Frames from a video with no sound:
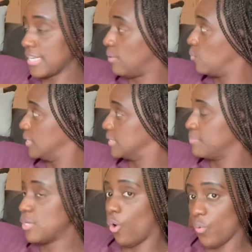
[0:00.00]
I want it to
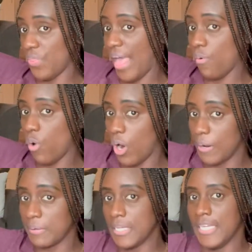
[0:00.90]
be on that
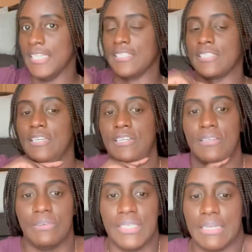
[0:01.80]
wall. So
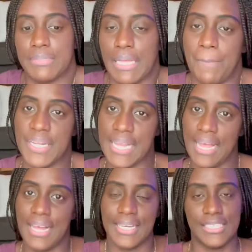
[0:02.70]
when I'm stepping
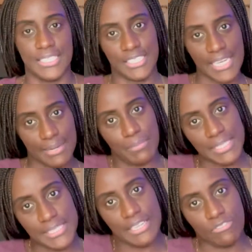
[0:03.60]
out, I could just check
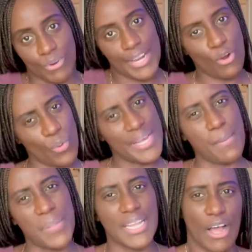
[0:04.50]
myself right quick and be
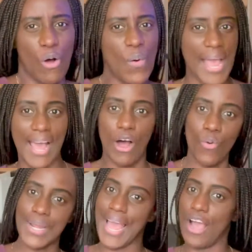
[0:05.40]
like,
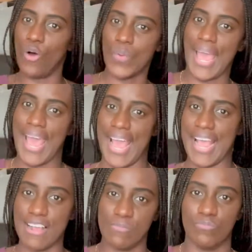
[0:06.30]

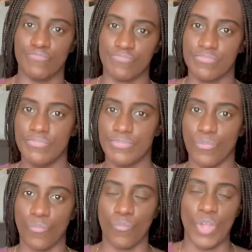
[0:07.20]
okay.
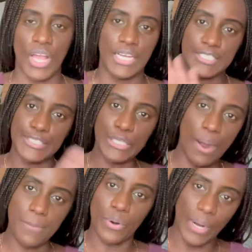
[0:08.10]
You
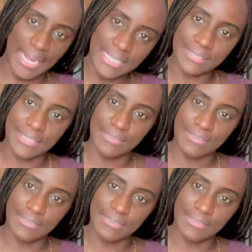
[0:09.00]
on point.